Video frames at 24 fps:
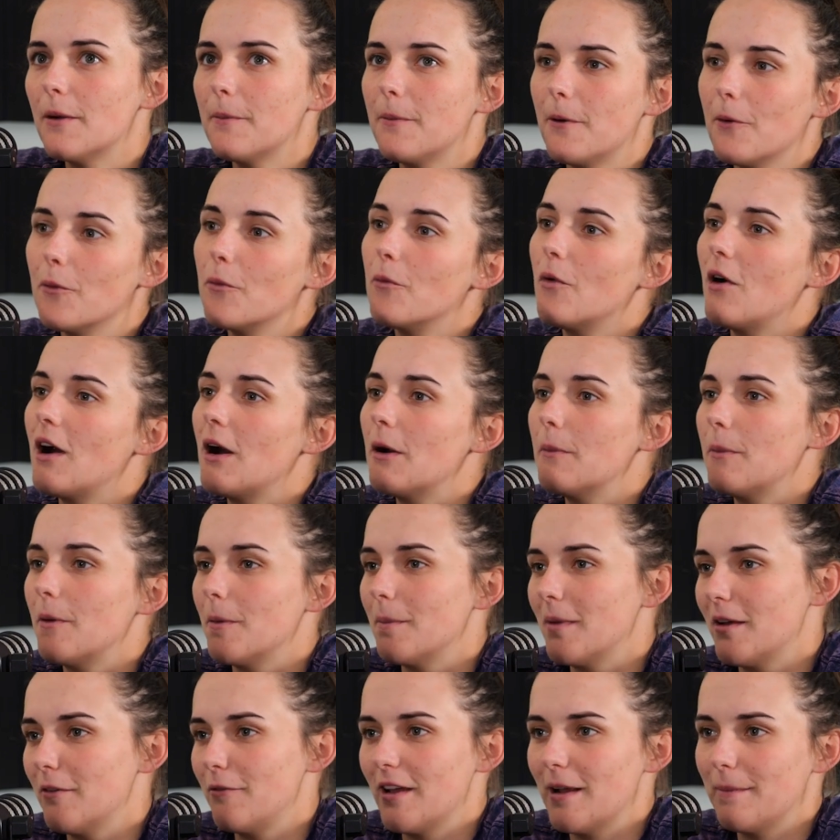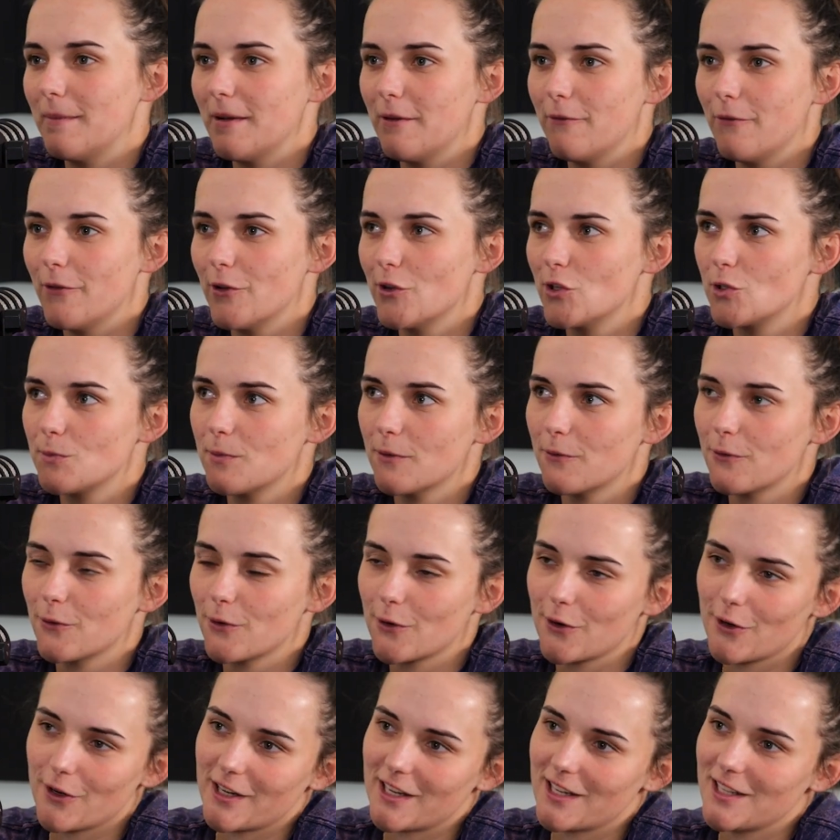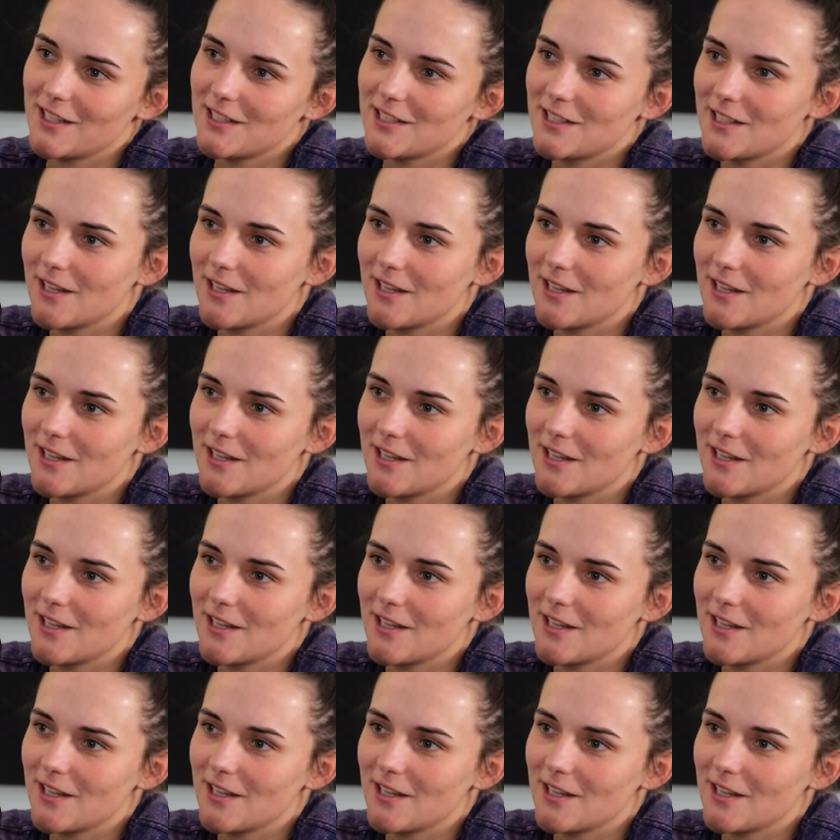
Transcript: I'll put my family first before cricket.